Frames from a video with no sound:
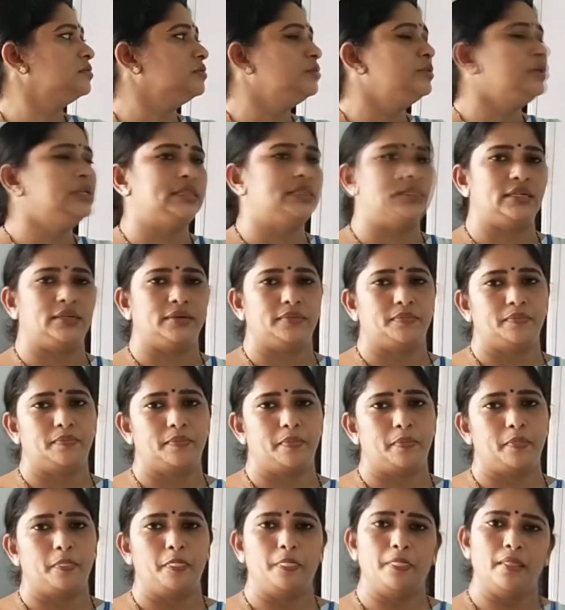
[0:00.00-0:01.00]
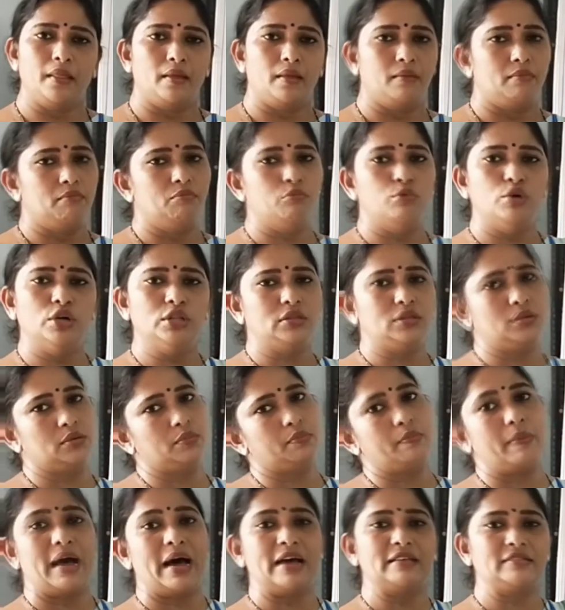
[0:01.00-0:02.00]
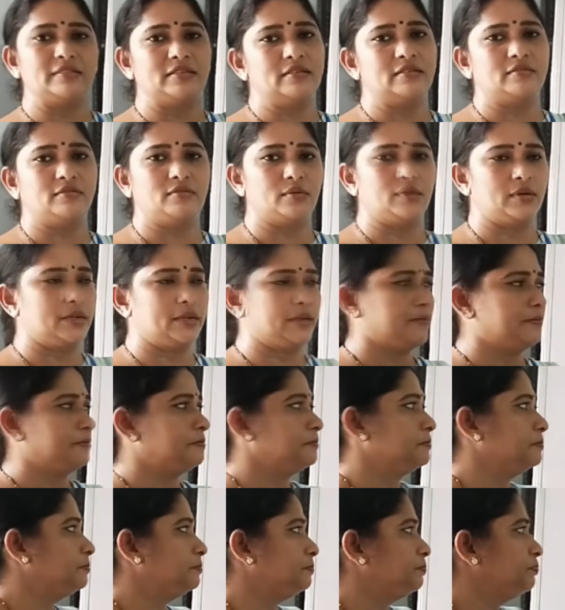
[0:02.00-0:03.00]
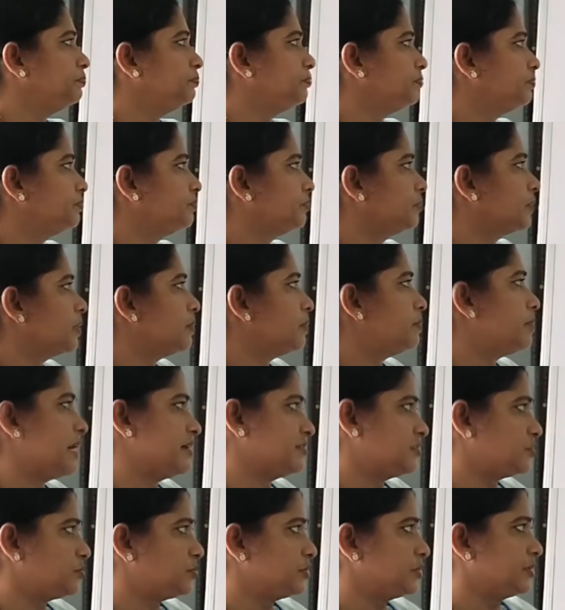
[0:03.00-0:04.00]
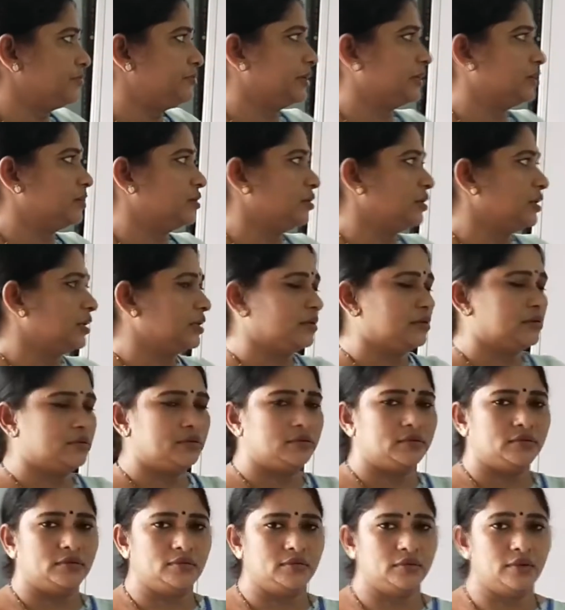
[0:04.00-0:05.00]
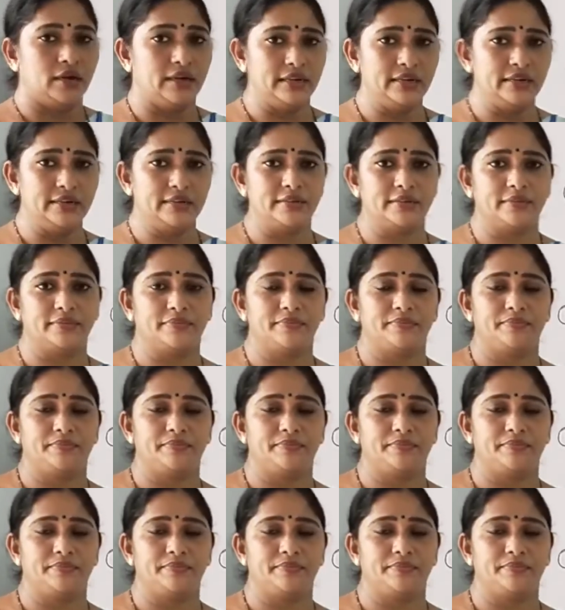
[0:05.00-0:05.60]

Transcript: V3. Both past tense only, past perfect only. Got it?